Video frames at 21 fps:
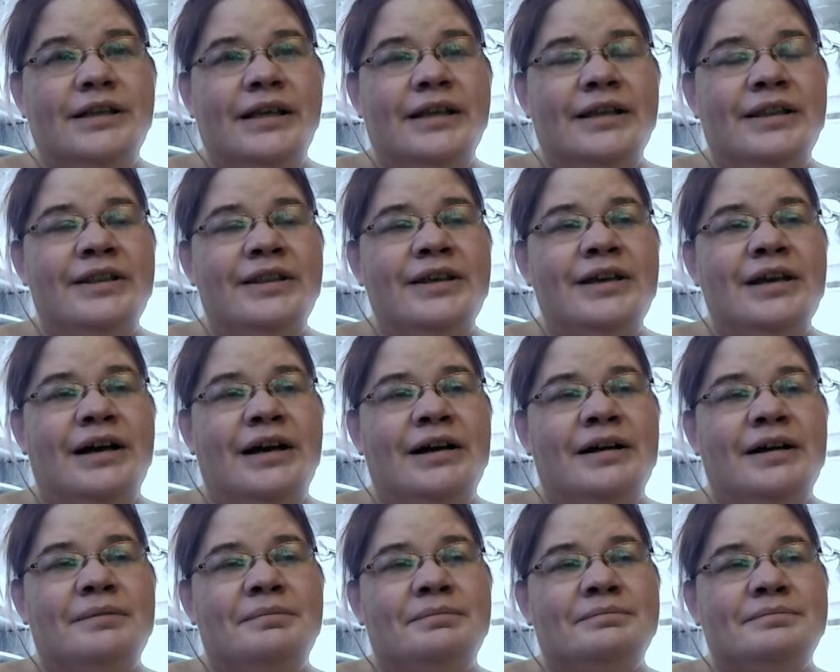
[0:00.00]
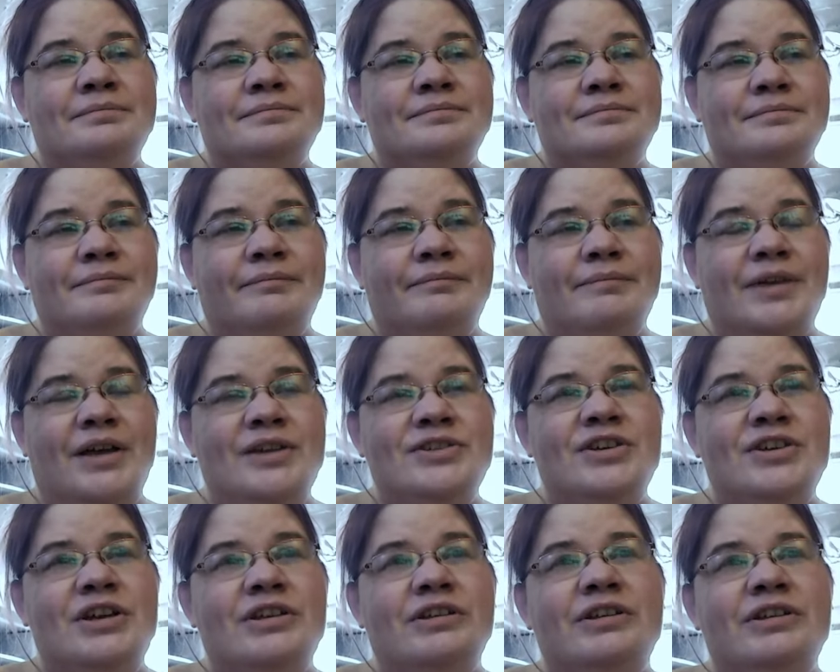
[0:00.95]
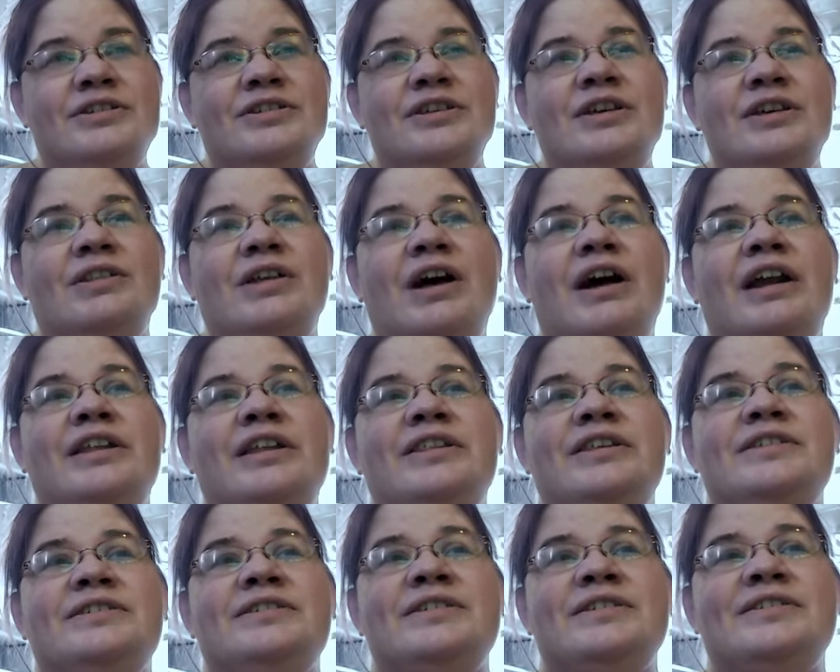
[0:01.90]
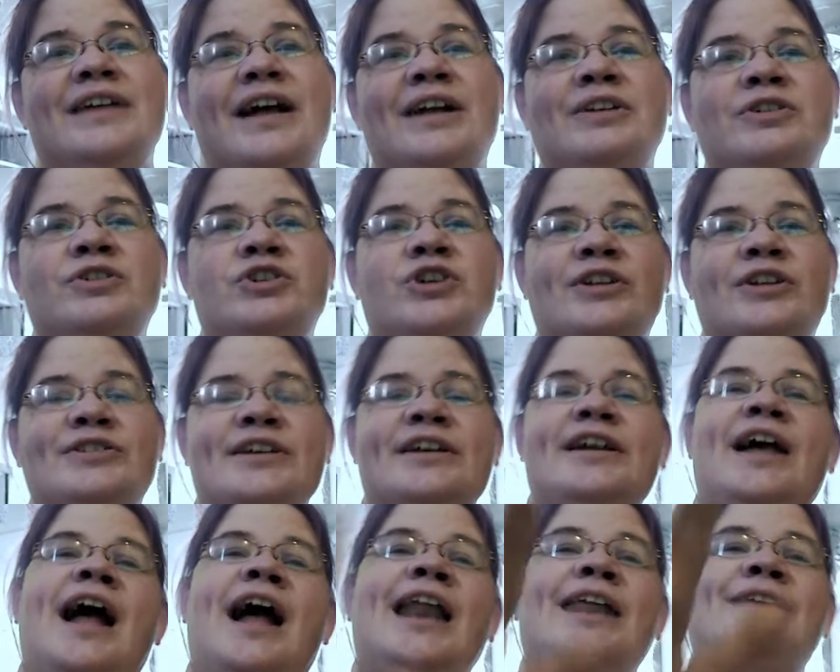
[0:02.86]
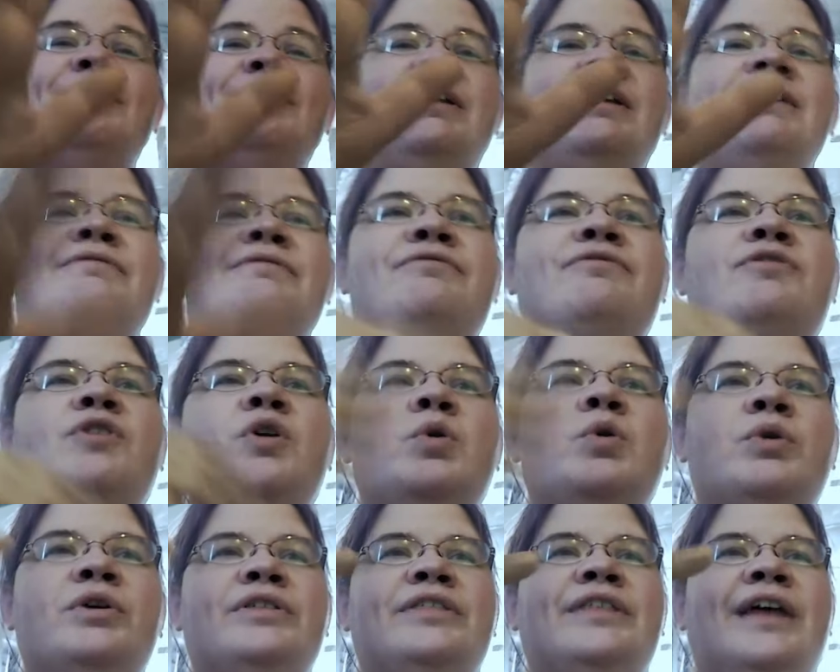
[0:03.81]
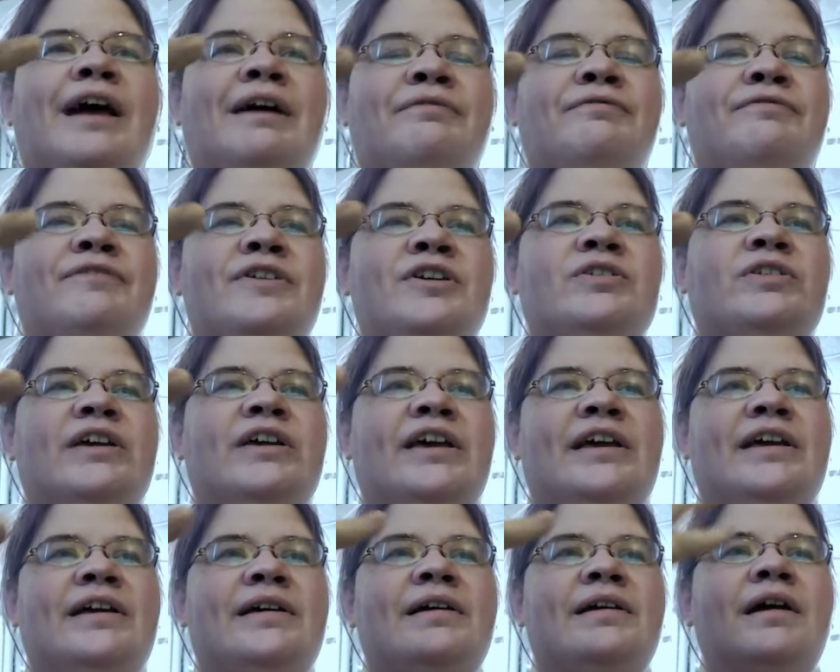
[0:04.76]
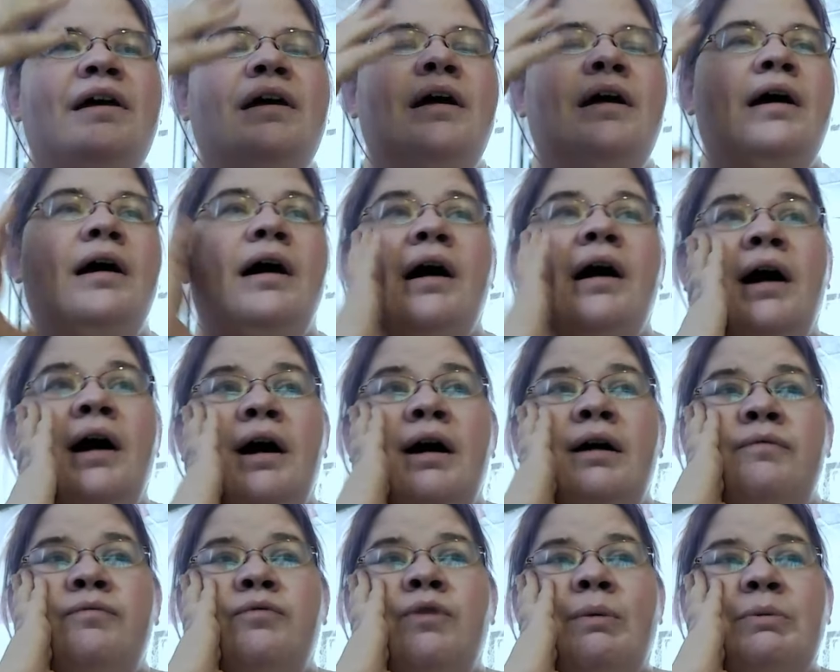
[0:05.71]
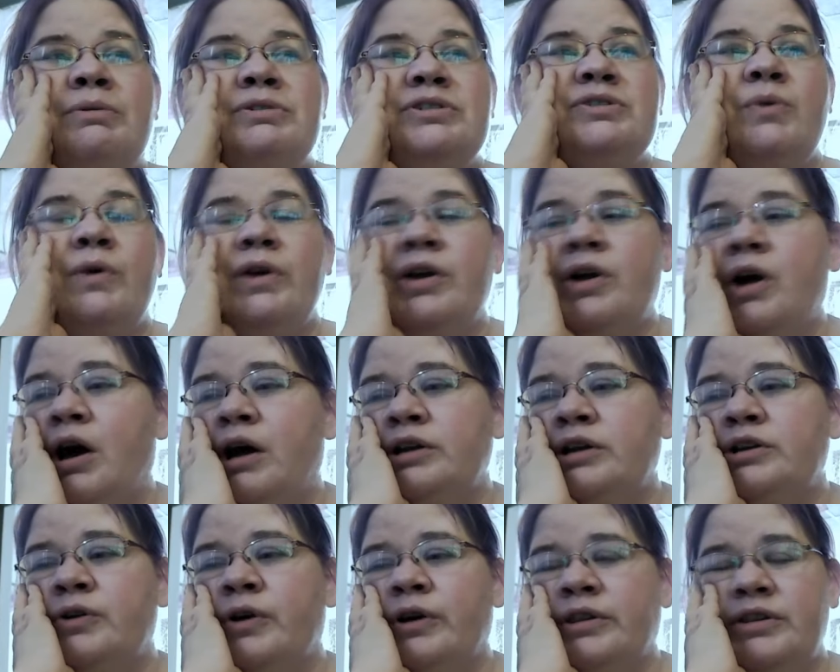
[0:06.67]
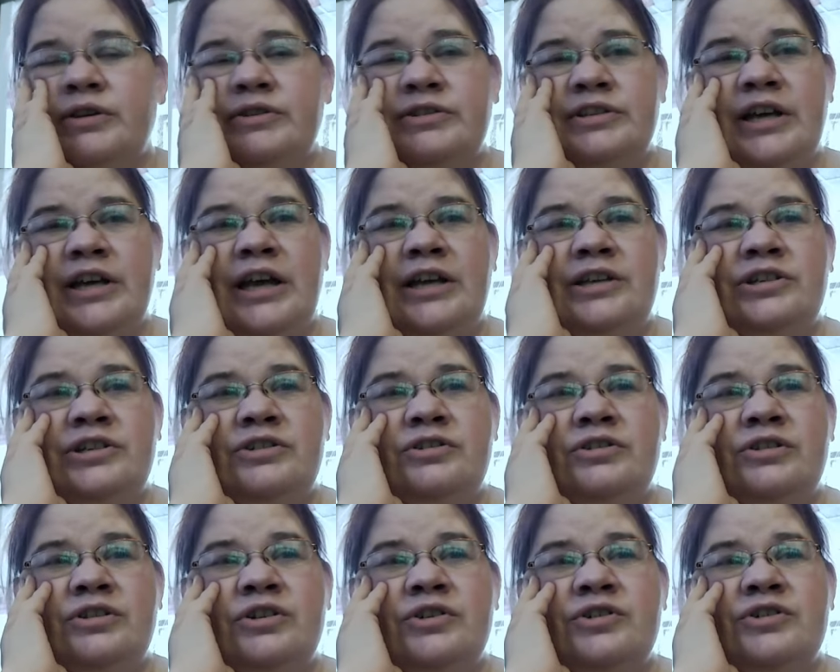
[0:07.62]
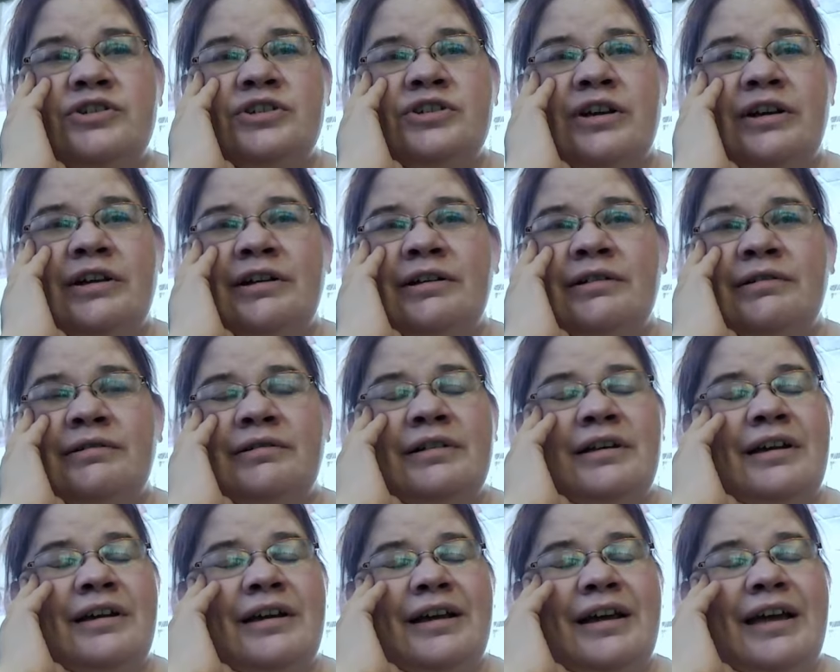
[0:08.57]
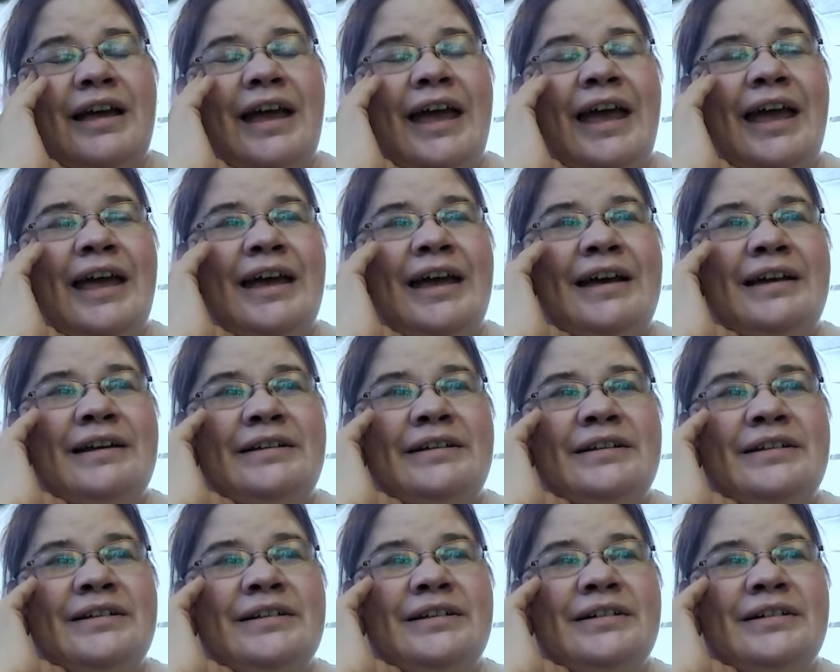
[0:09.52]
the. Um, so you see a lot of these disaster shots that kind of evoke that feeling of what was going on during those days. There's uh, and